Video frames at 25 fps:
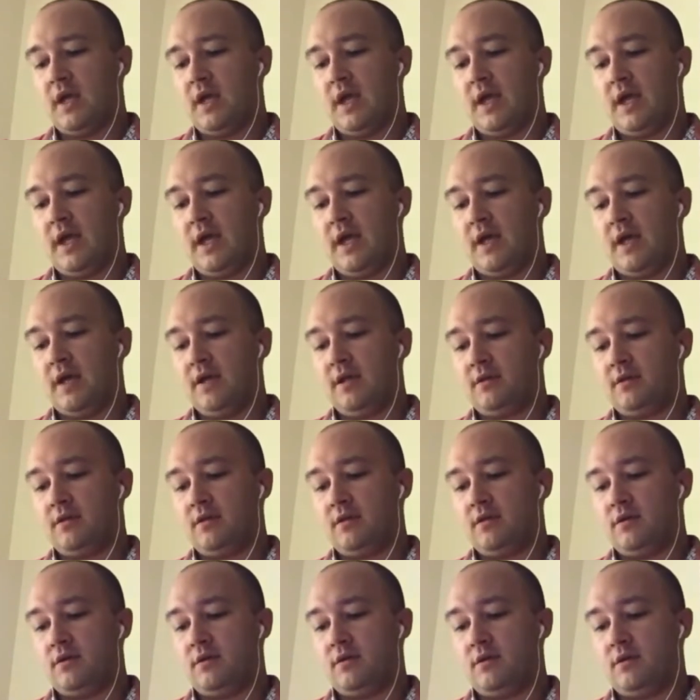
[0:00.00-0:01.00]
And
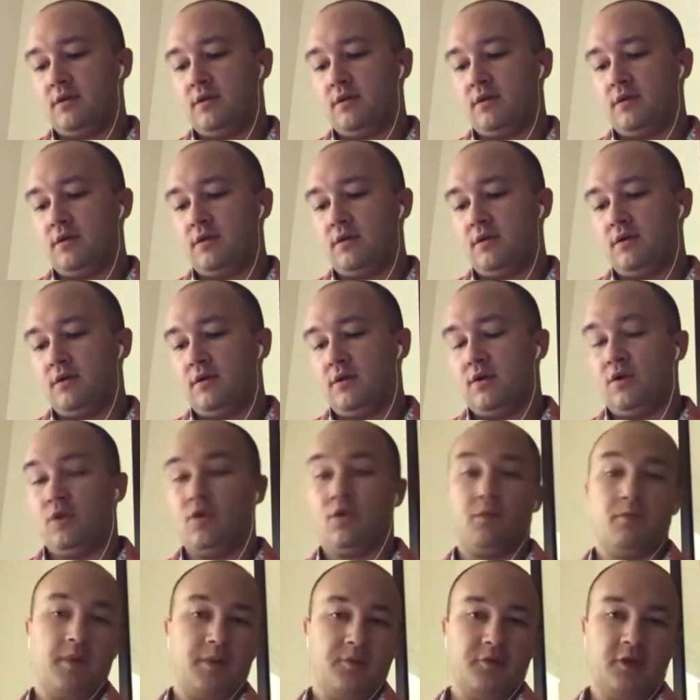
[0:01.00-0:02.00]
you
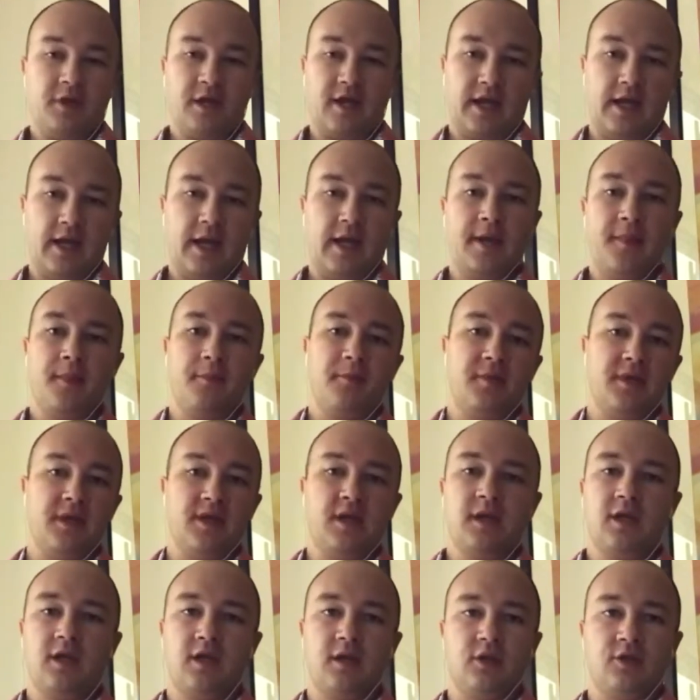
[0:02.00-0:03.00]
remember that guy at the
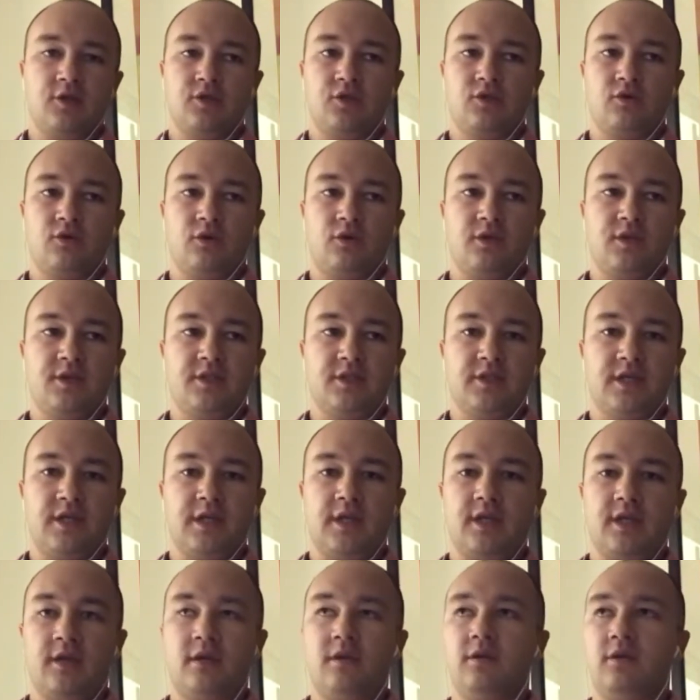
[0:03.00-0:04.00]
beginning of the story
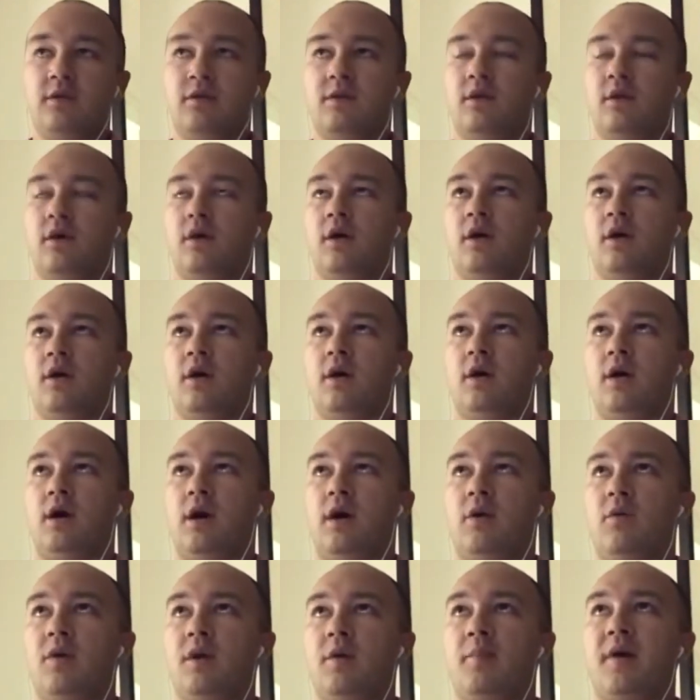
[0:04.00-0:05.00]
said, I
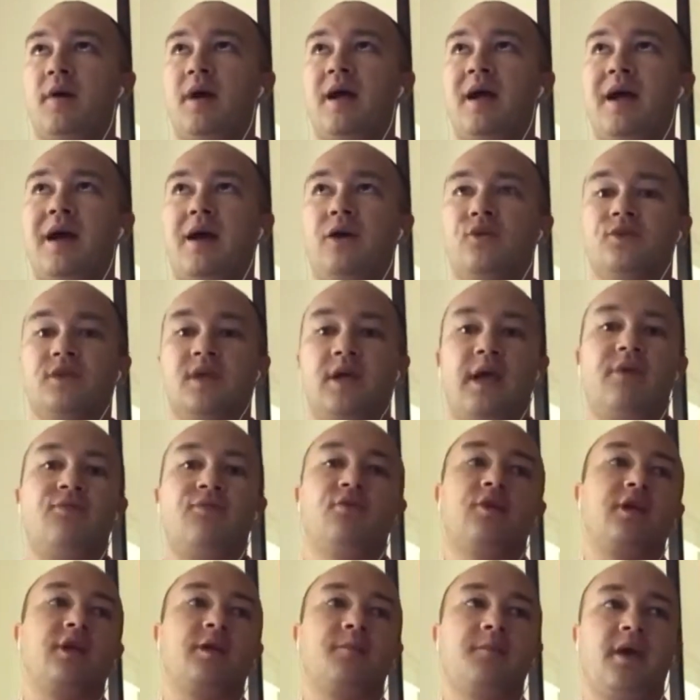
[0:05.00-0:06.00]
want to buy a house at
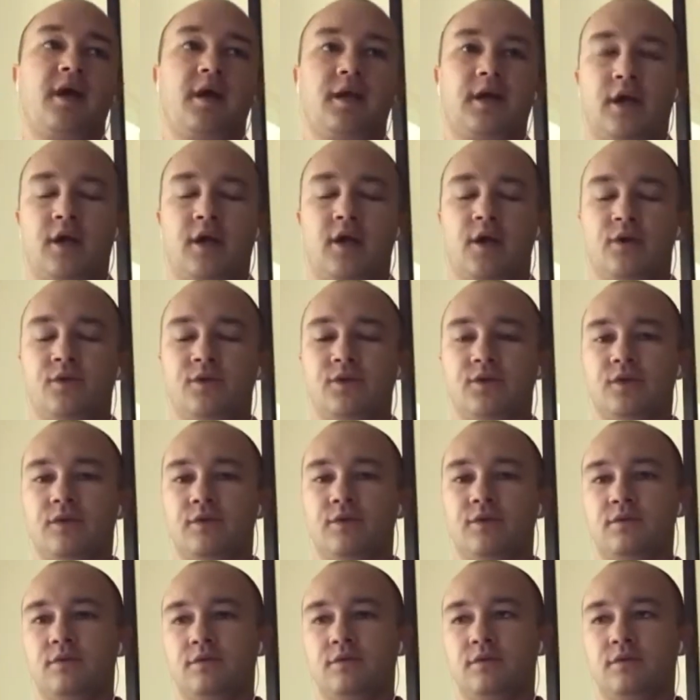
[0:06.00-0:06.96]
every command I go to.